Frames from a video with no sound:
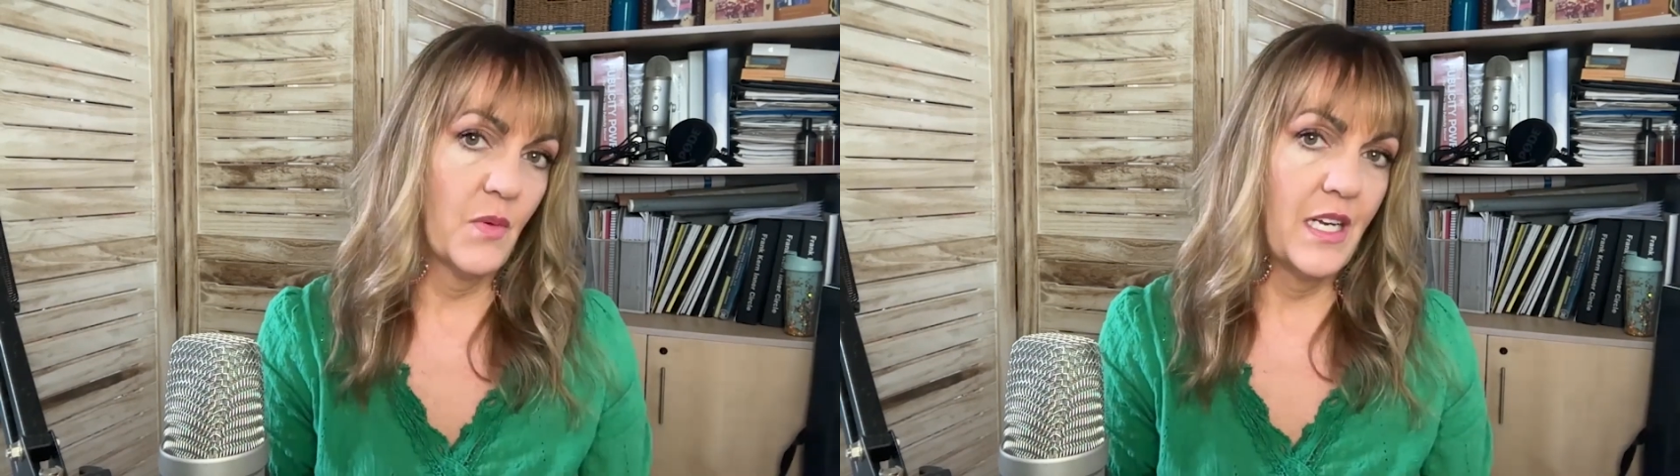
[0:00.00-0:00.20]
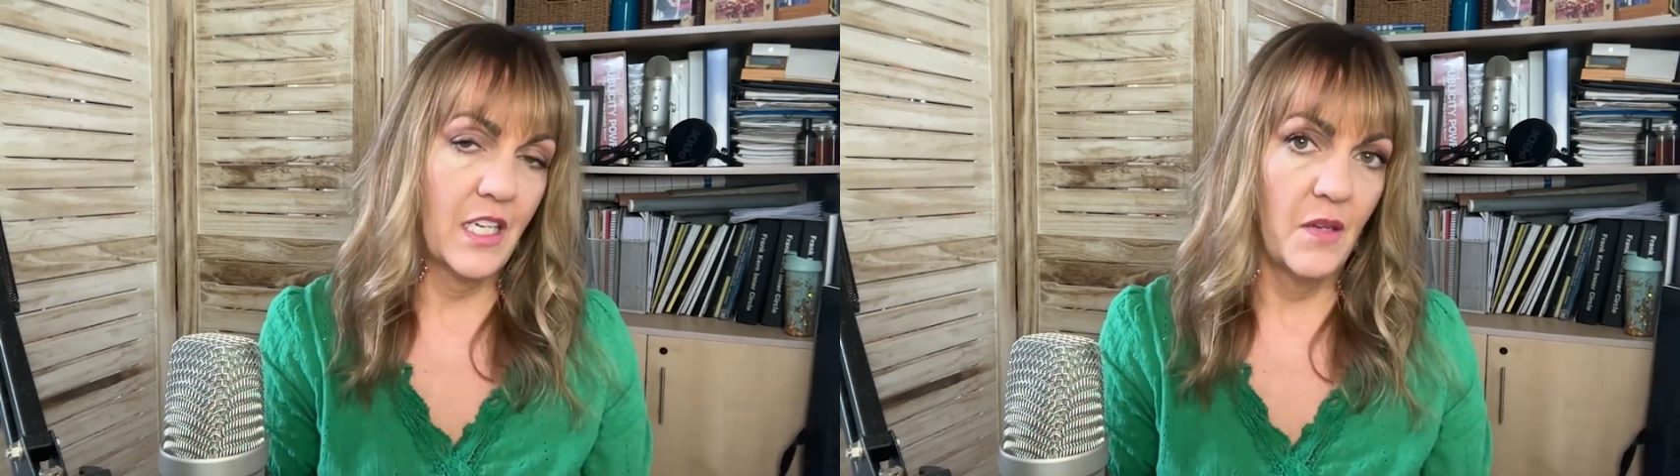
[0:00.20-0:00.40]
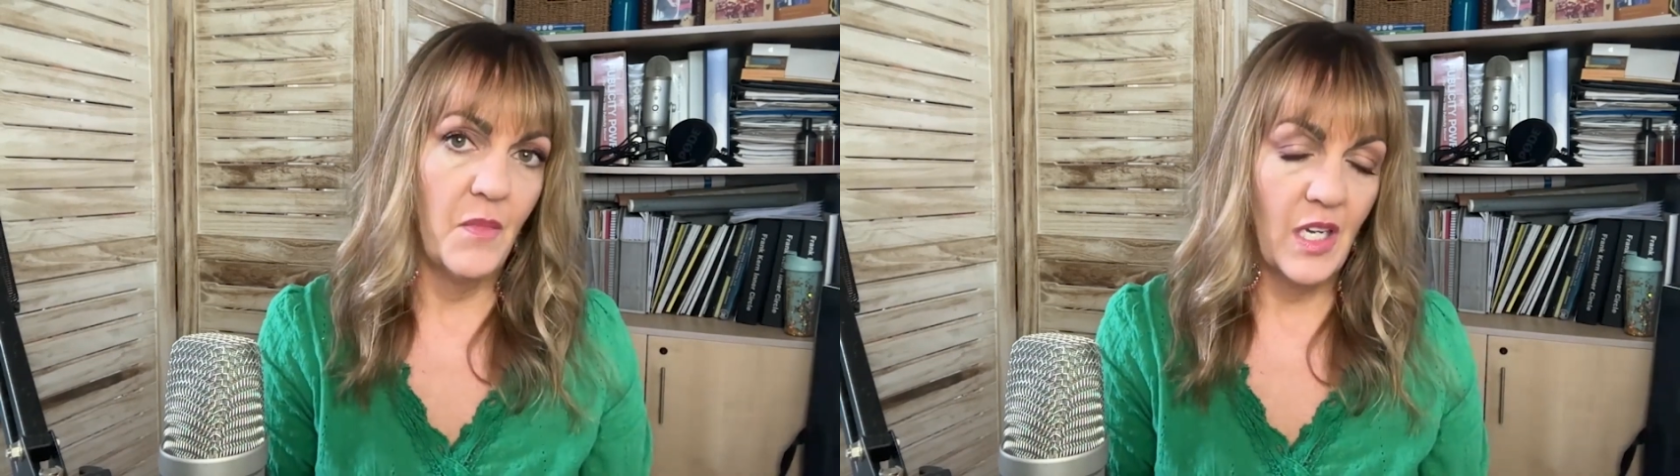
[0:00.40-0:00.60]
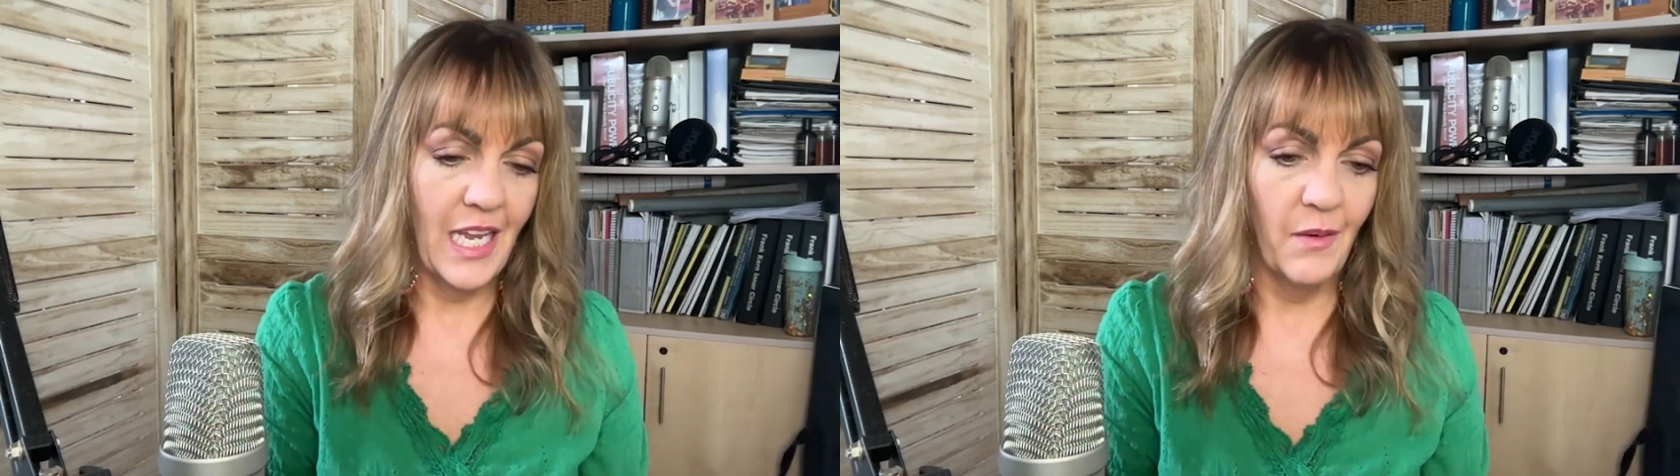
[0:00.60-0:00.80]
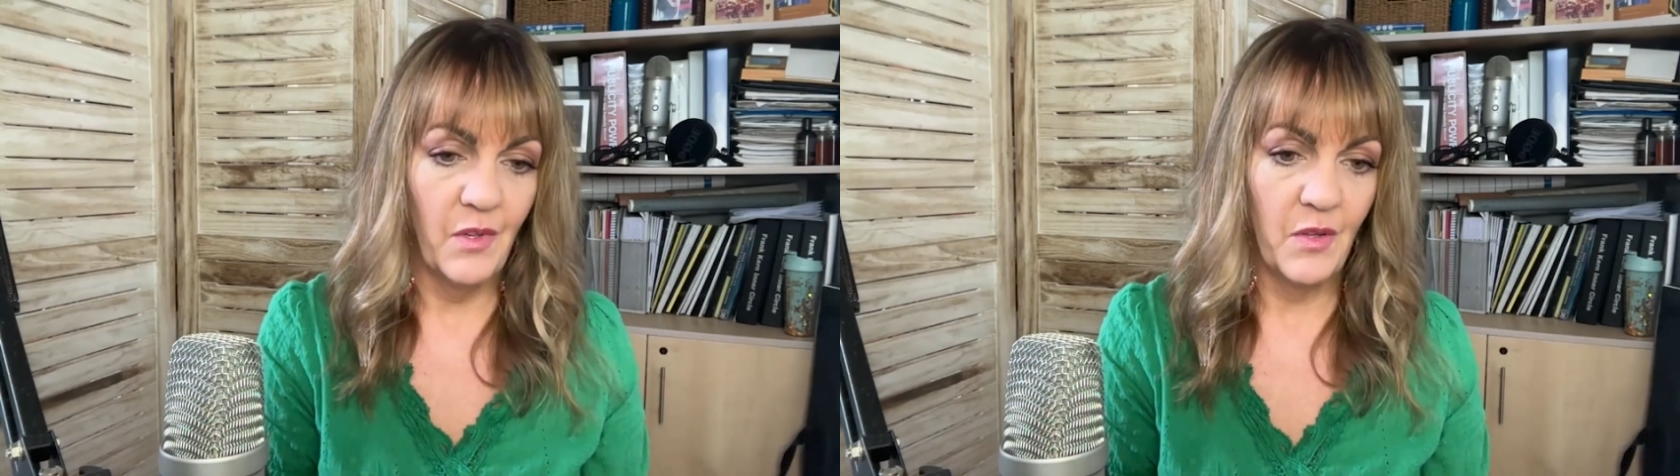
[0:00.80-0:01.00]
way to
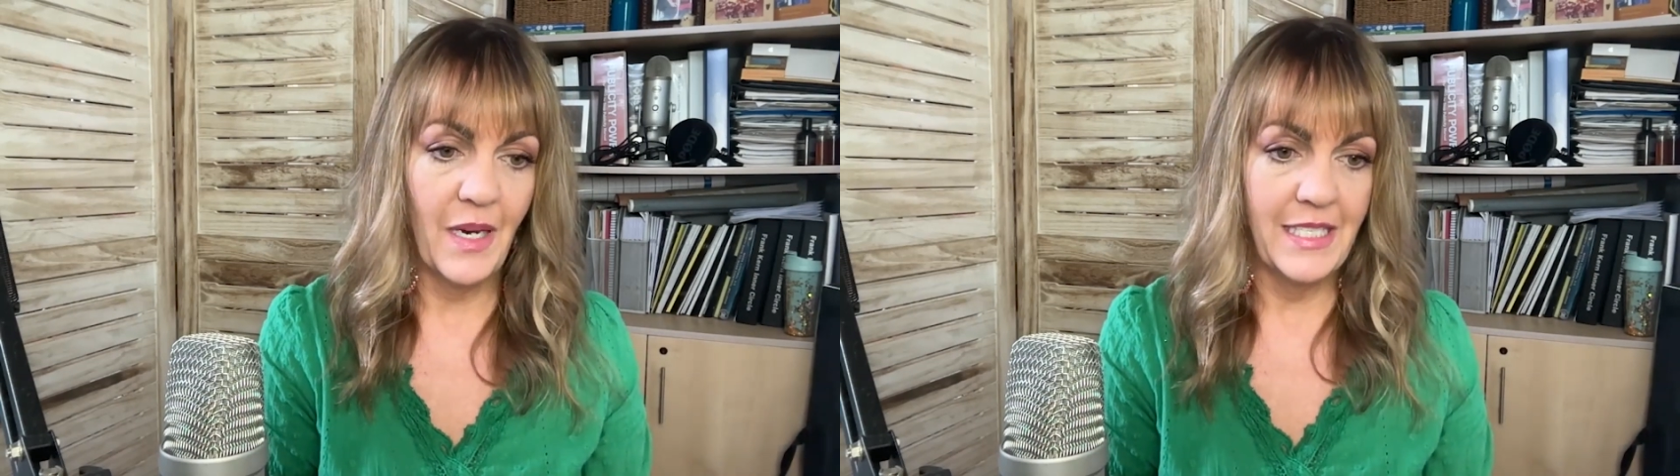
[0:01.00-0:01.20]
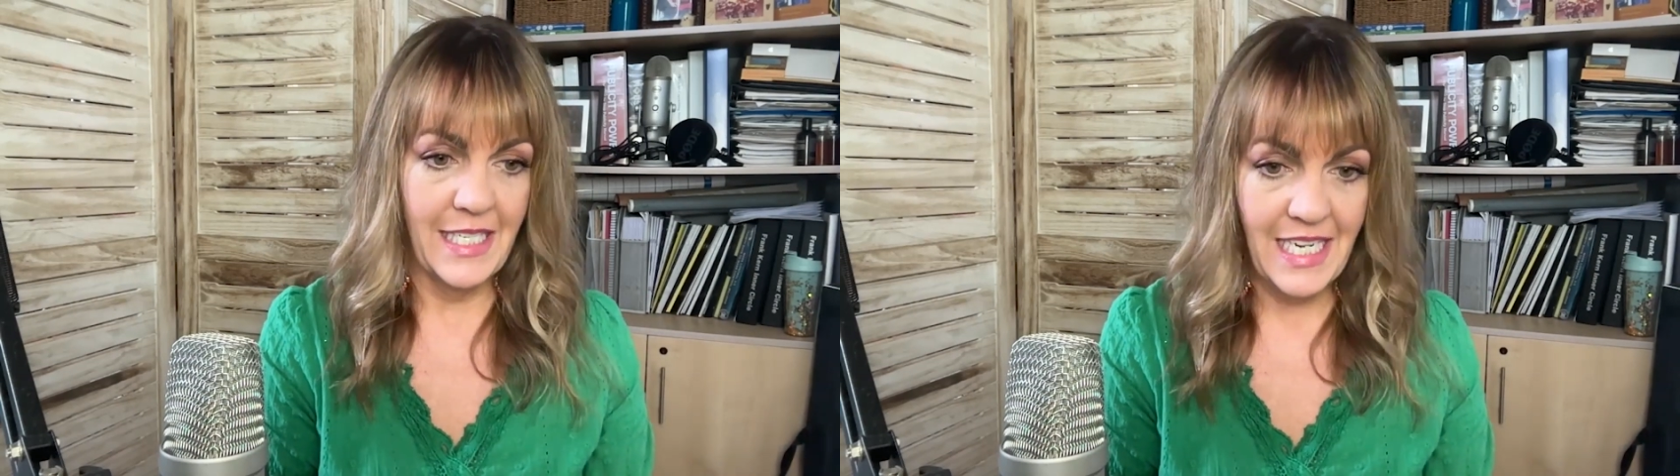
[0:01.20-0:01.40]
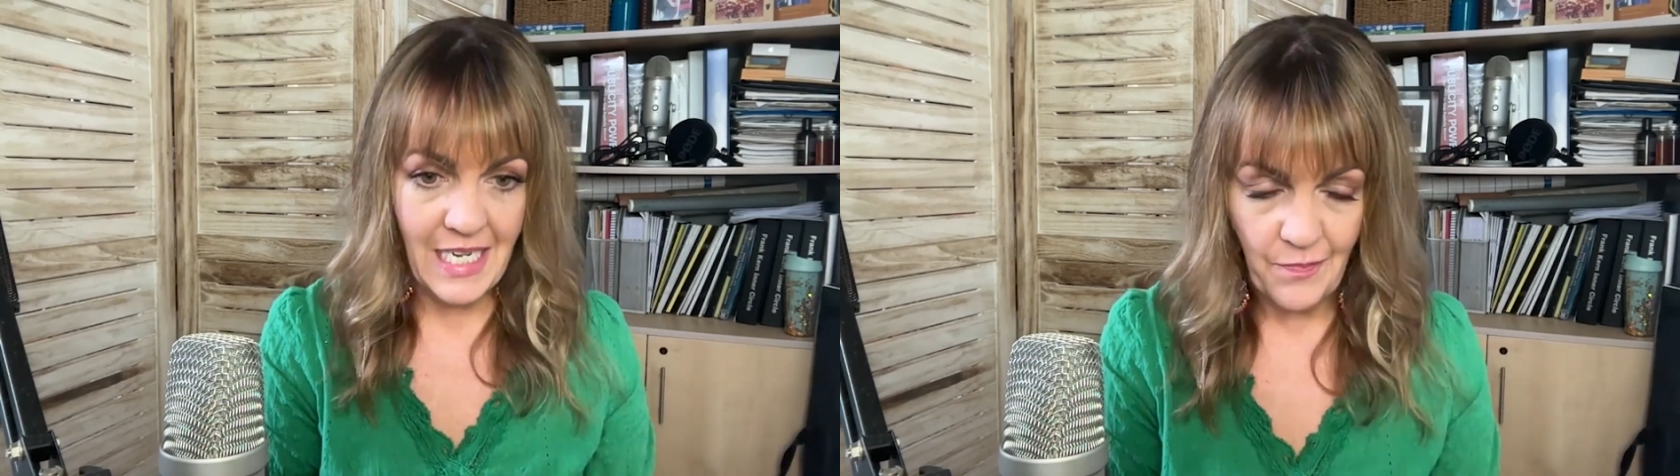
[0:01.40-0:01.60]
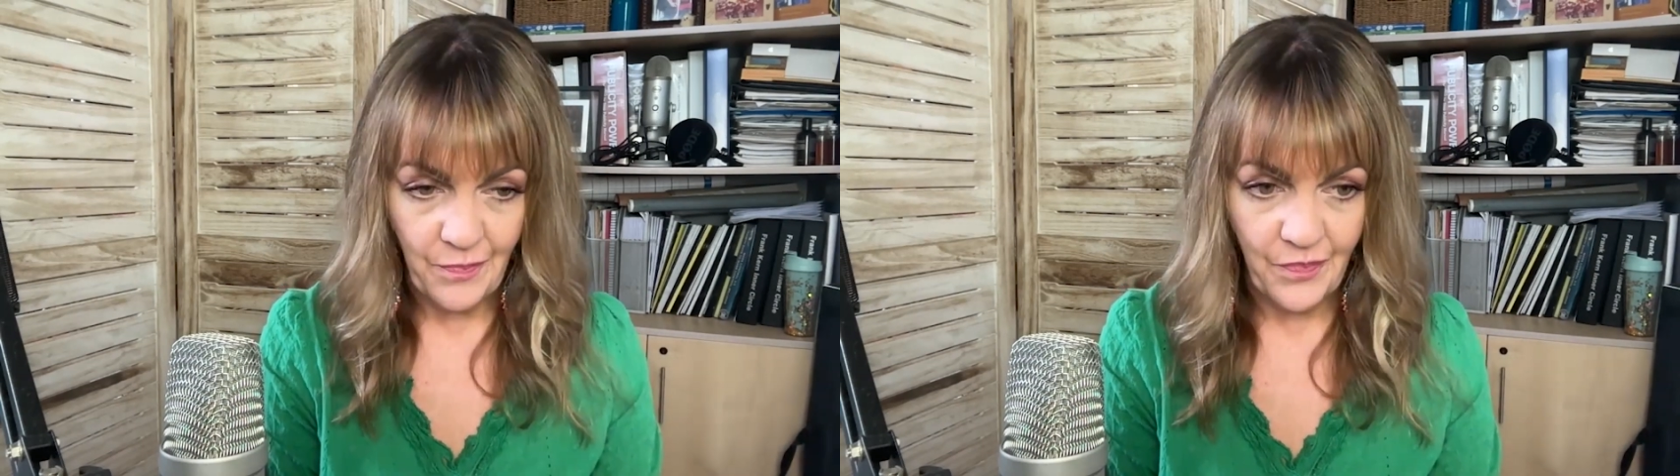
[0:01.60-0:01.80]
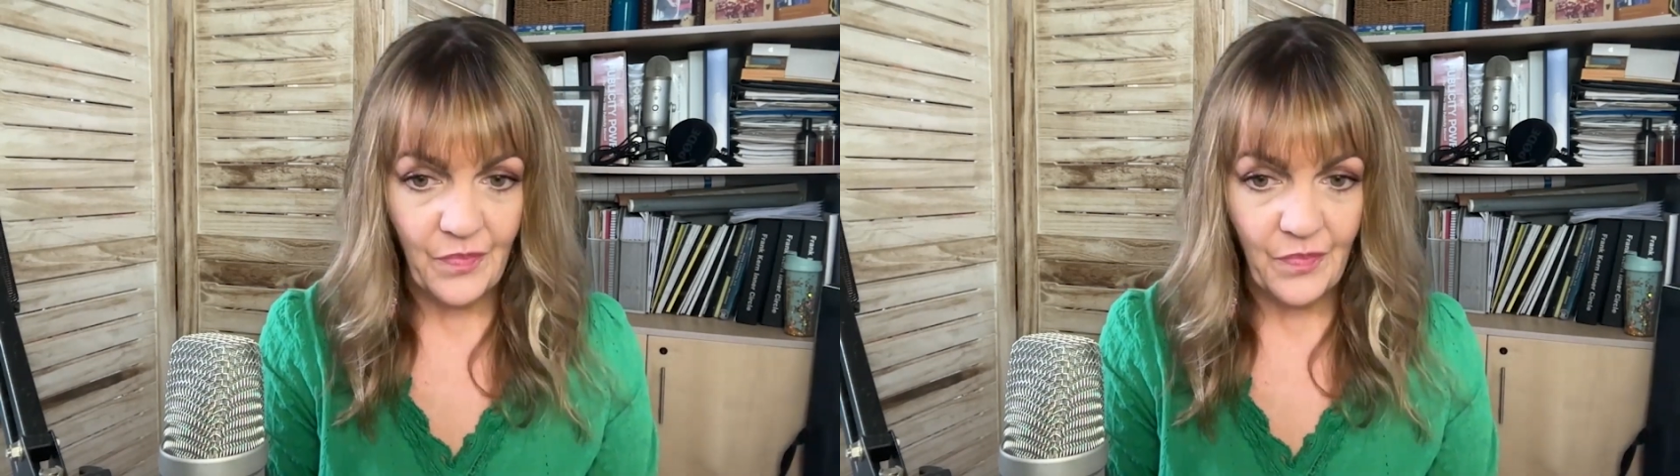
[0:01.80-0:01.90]
communicate with my team.